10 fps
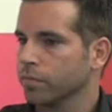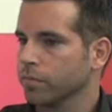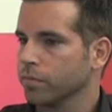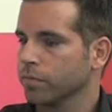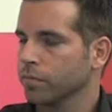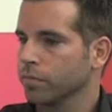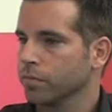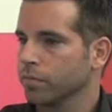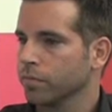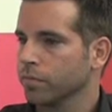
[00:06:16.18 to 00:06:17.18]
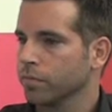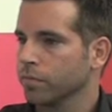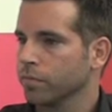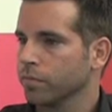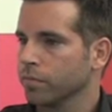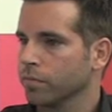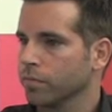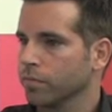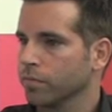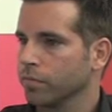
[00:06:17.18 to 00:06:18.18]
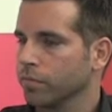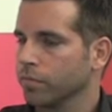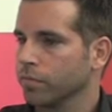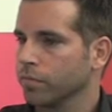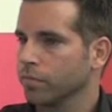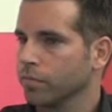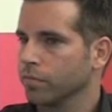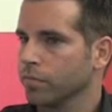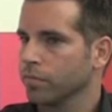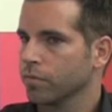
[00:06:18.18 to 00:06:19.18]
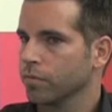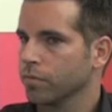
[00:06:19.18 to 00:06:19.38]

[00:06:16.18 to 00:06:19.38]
This person isn't speaking.